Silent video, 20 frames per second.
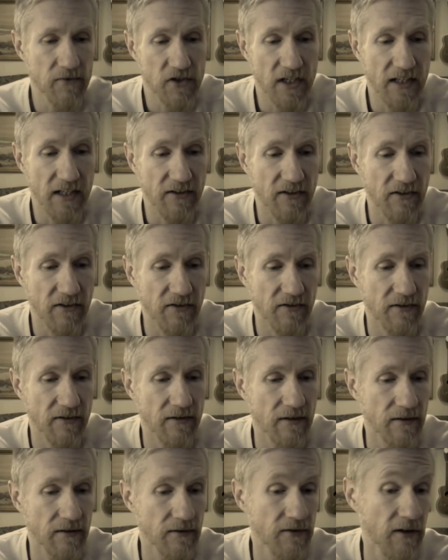Jesus,
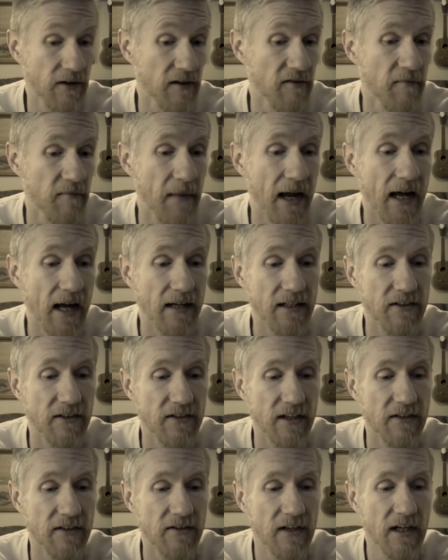Son of Man, he
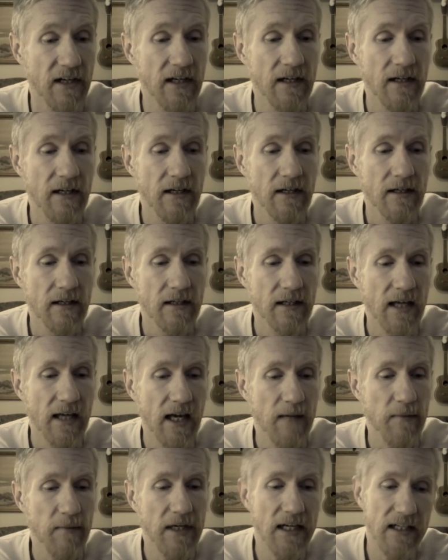says,
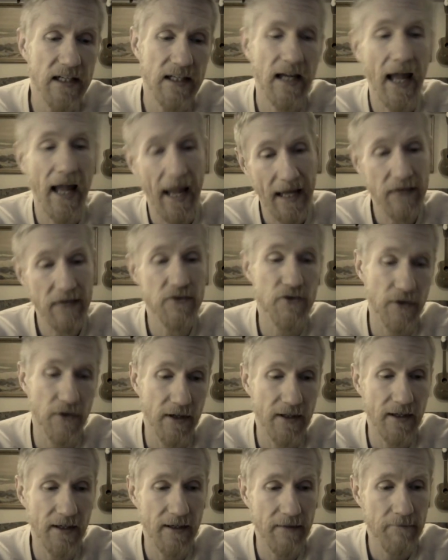came eating and
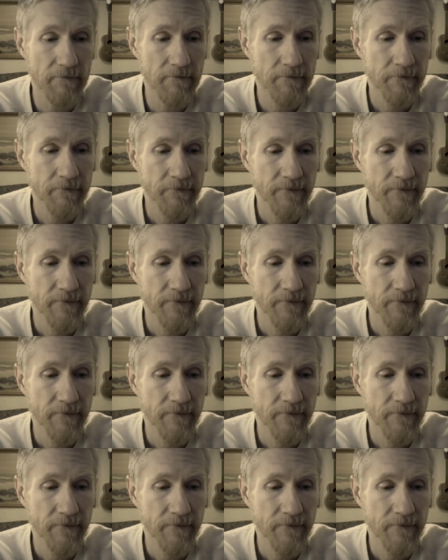drinking.